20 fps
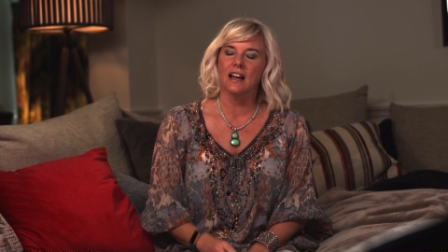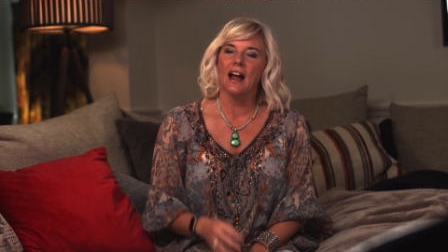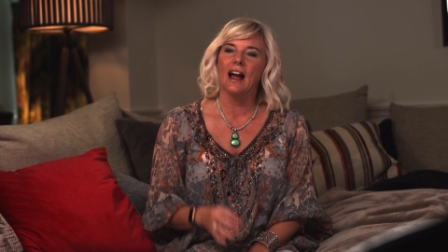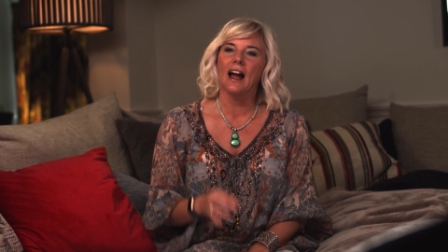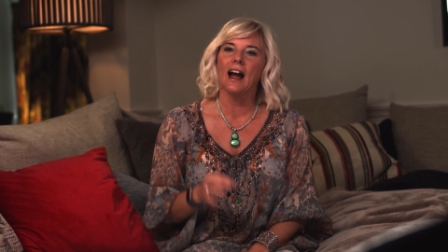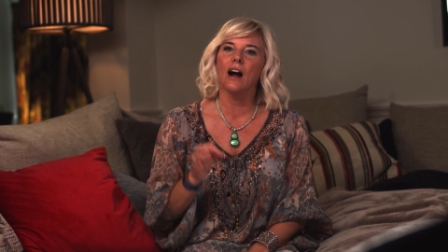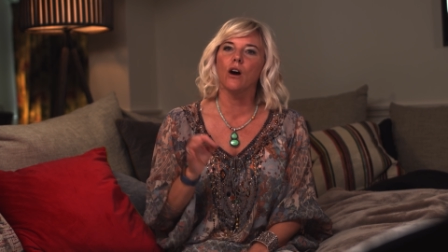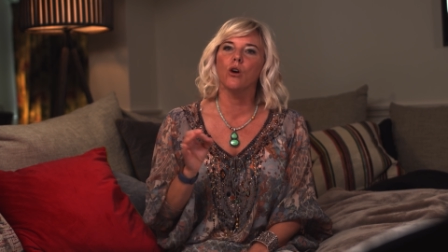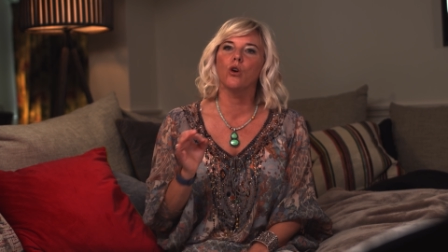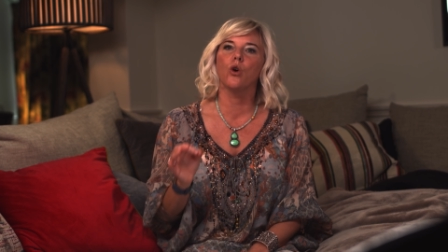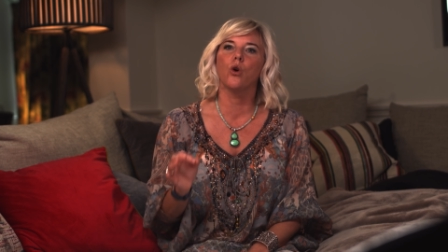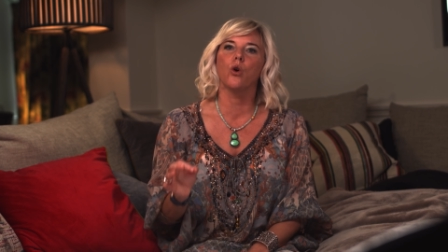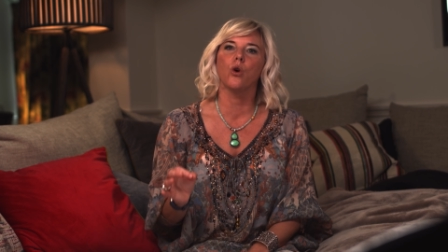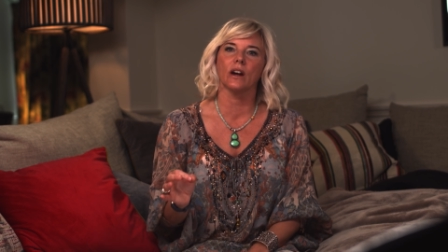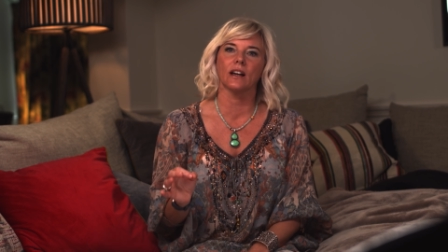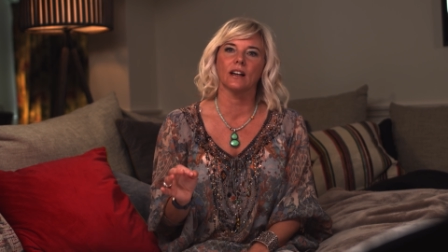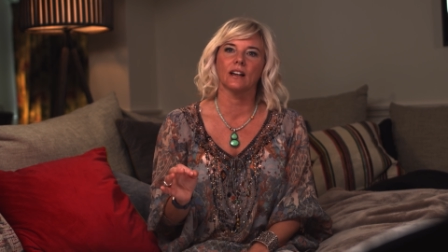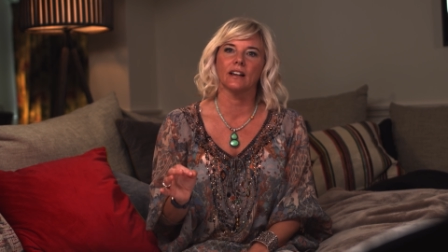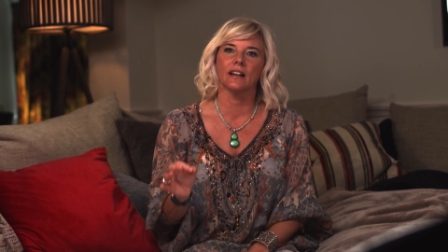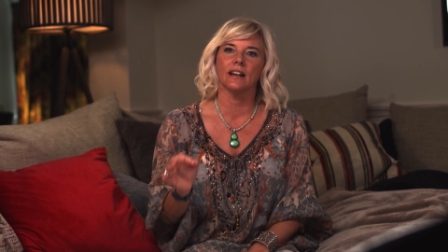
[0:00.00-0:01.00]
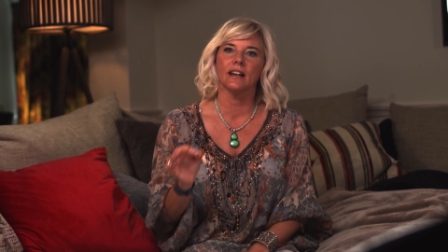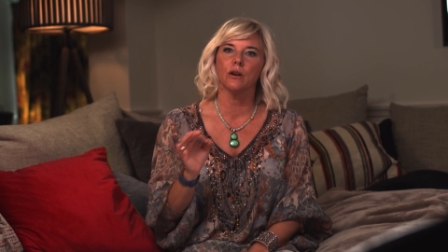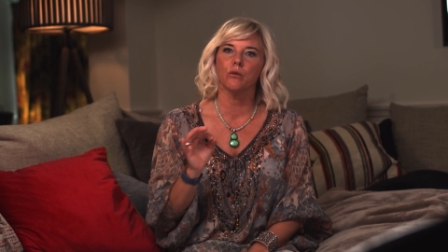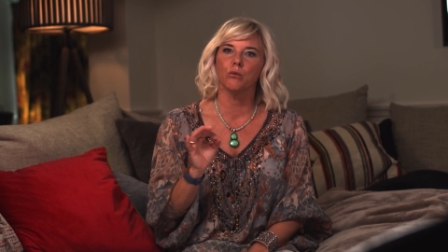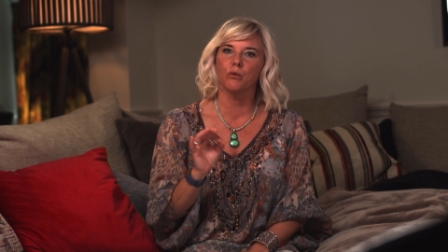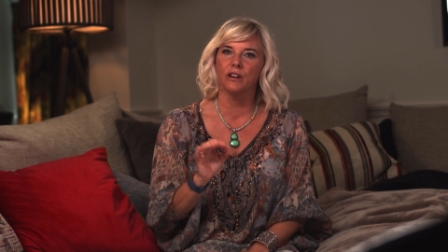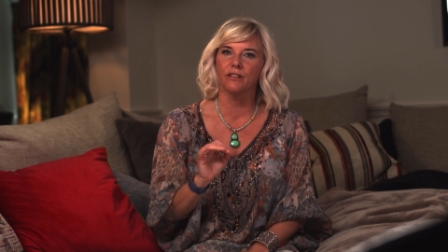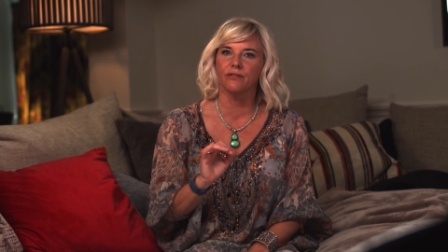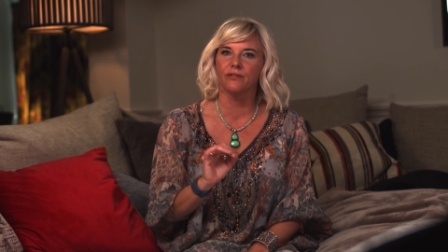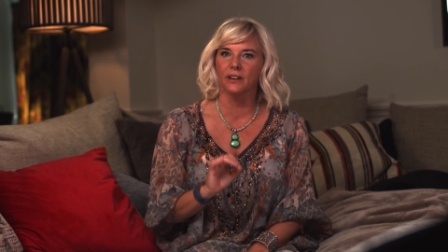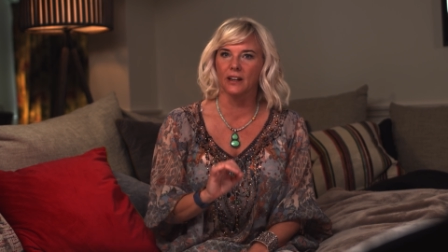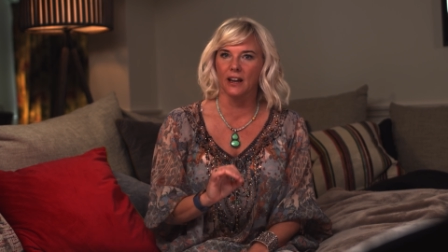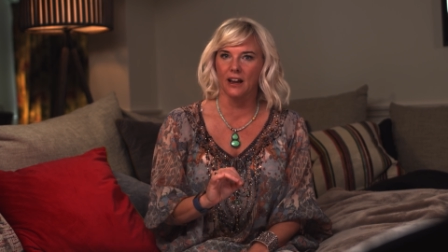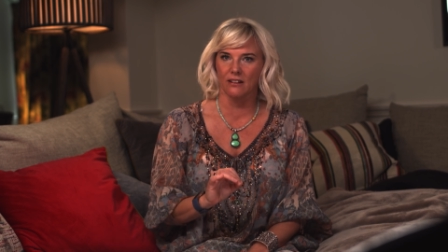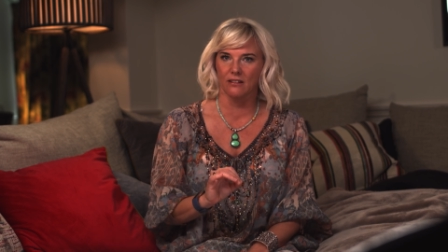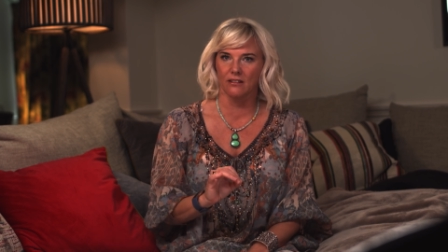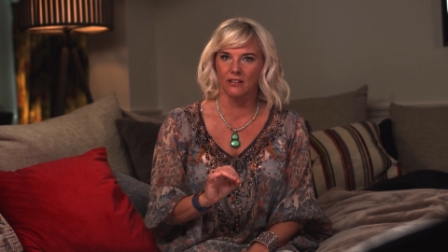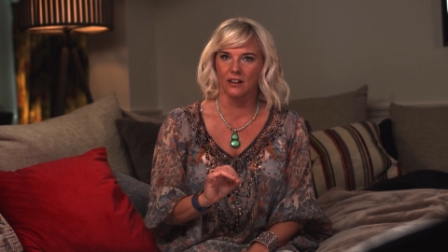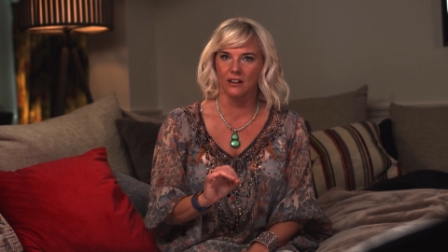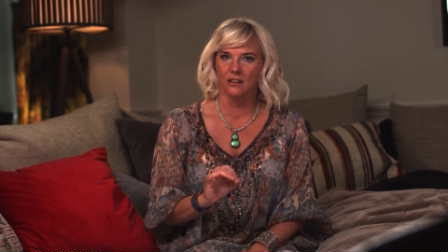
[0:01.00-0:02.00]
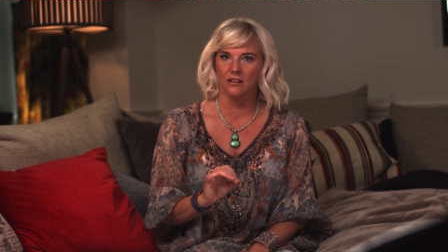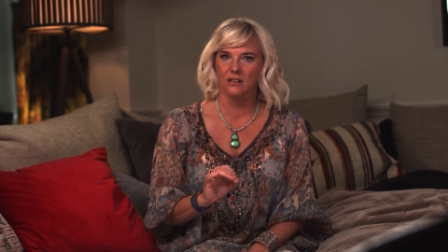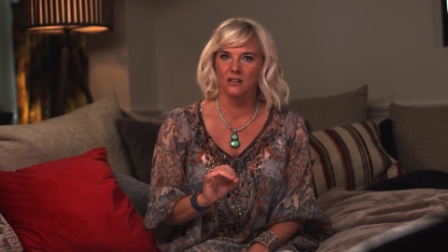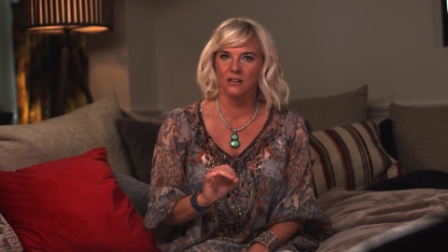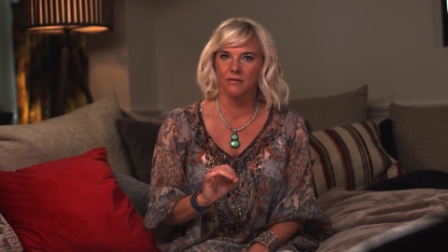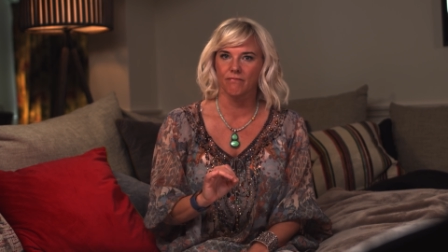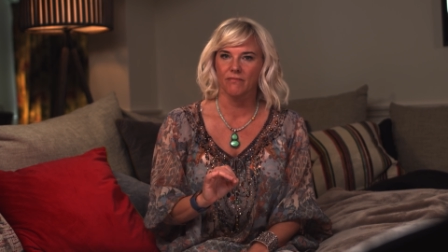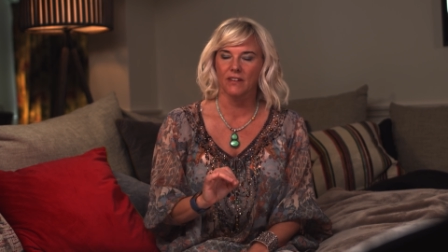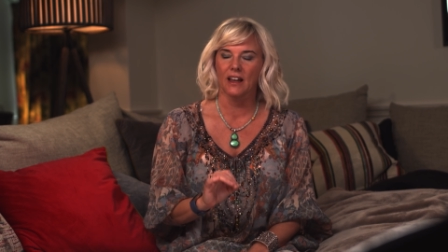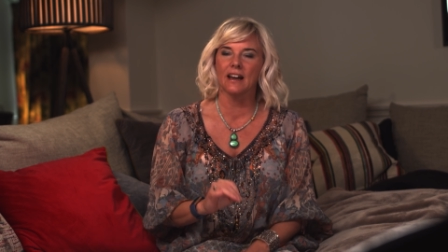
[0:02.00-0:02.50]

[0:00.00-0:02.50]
how quickly we forget things.